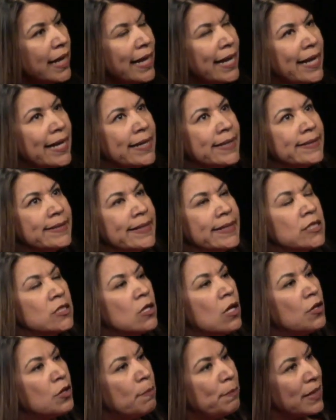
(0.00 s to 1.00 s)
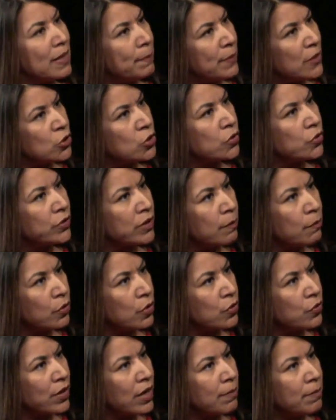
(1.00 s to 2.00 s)
And it's called the Big Picture Learning
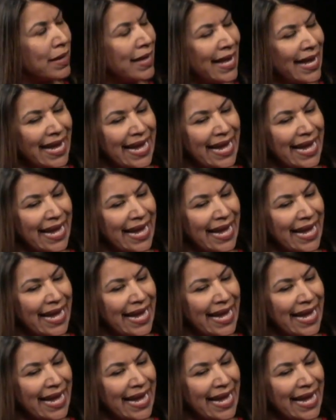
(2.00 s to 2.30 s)
Program.